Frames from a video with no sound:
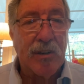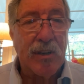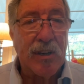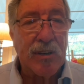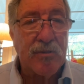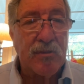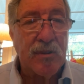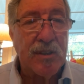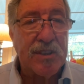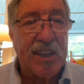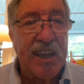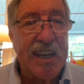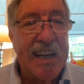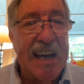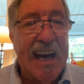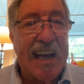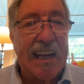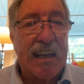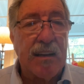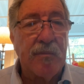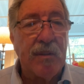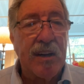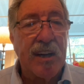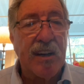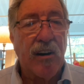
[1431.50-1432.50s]
with the
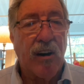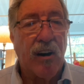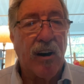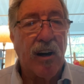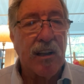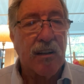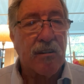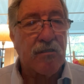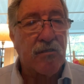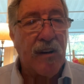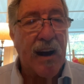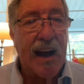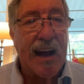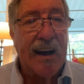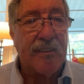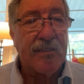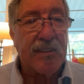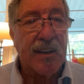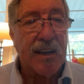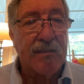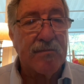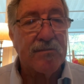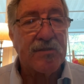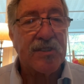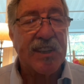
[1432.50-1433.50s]
enemy all around
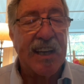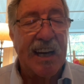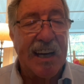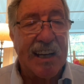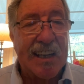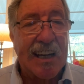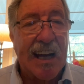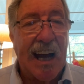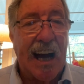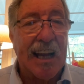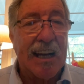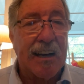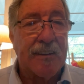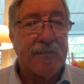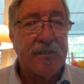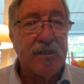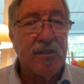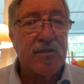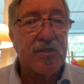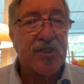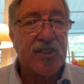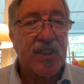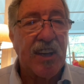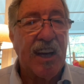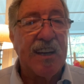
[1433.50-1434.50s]
them, saying, "God, if you
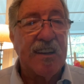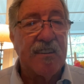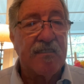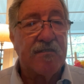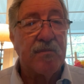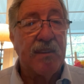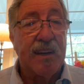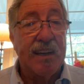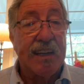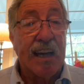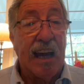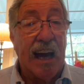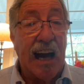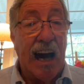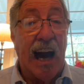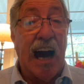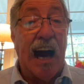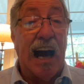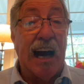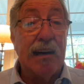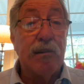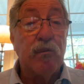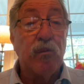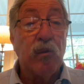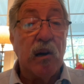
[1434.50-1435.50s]
save me,
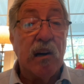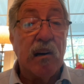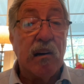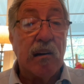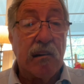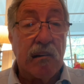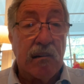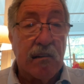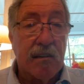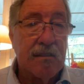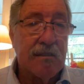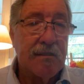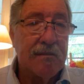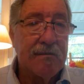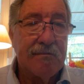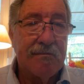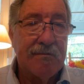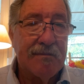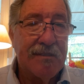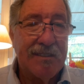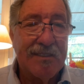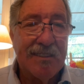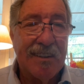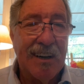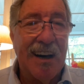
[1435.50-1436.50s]
I will..."
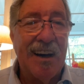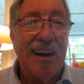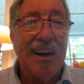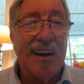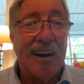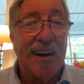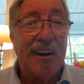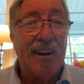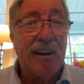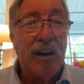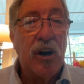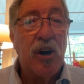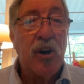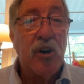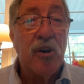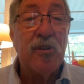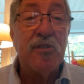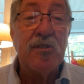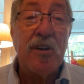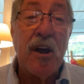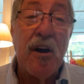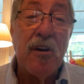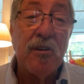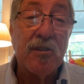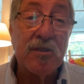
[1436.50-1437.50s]
Who
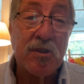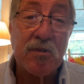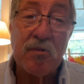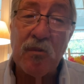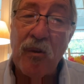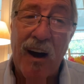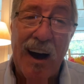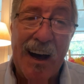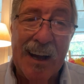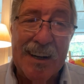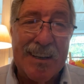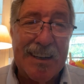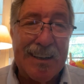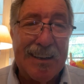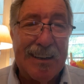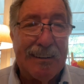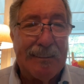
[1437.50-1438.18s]
knows what?